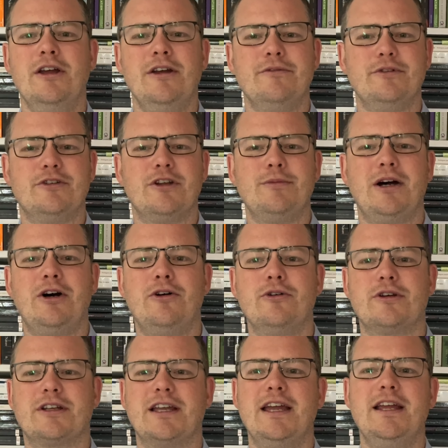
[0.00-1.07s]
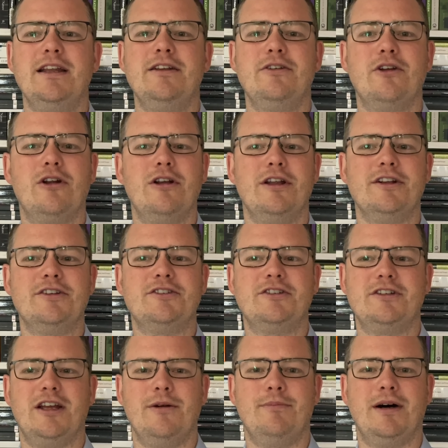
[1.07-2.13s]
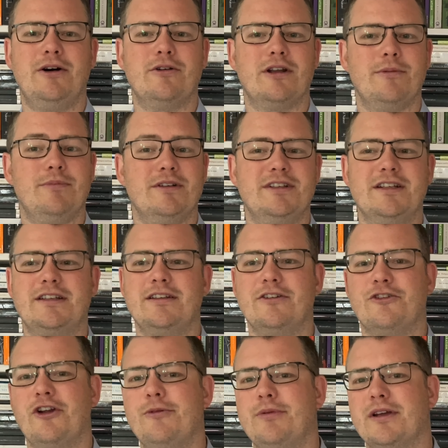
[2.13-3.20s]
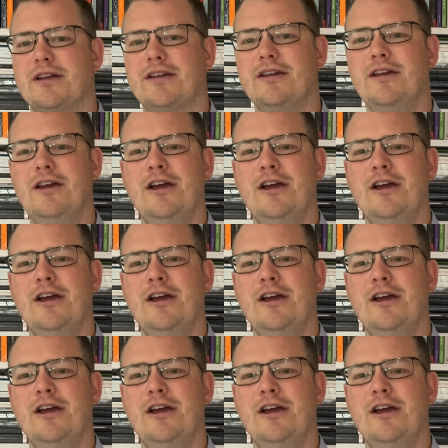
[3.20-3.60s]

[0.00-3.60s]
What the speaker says: we somehow gain knowledge about a particular topic